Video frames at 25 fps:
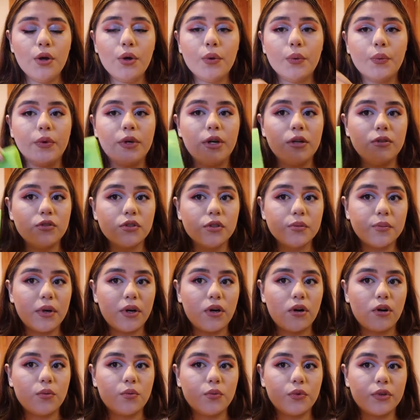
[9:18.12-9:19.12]
When I'm doing my
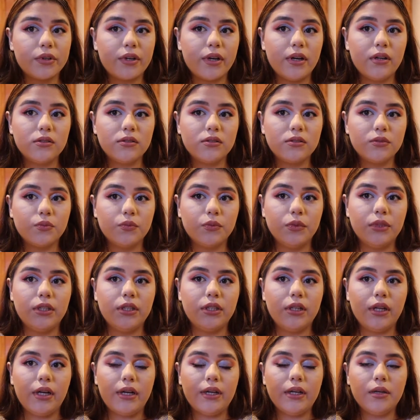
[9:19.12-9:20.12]
arm workouts,
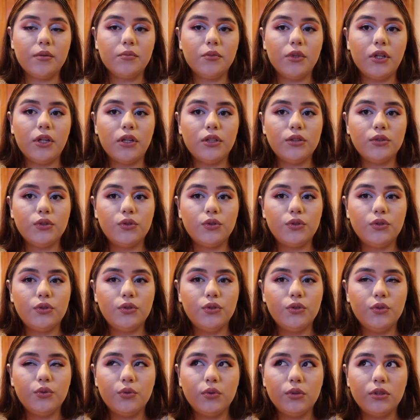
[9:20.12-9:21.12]
when I am not
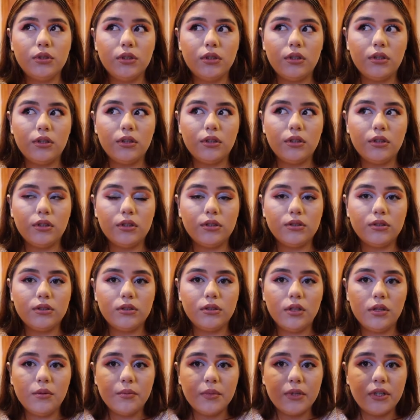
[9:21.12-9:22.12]
using the
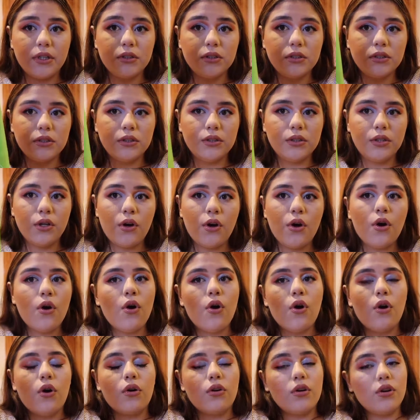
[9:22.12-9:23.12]
dumbbells,
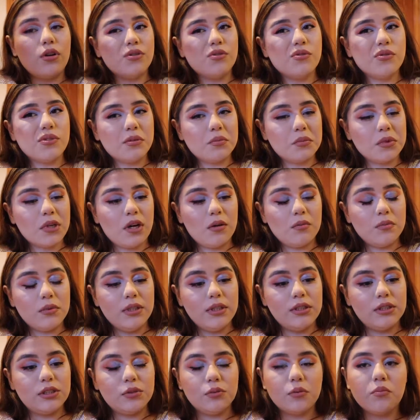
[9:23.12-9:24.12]
or I'll use them in
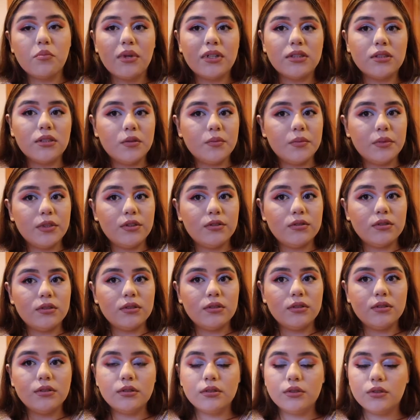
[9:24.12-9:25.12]
combination with my dumbbells.
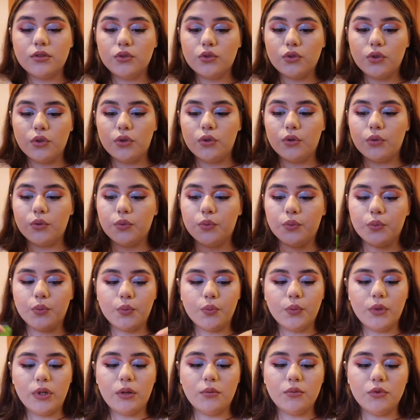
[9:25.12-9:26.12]
So
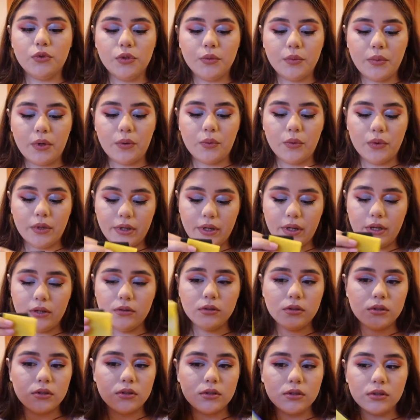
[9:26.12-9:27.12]
when I'm doing my
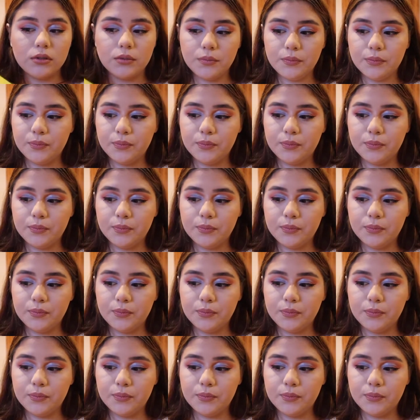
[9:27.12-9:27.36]
workouts,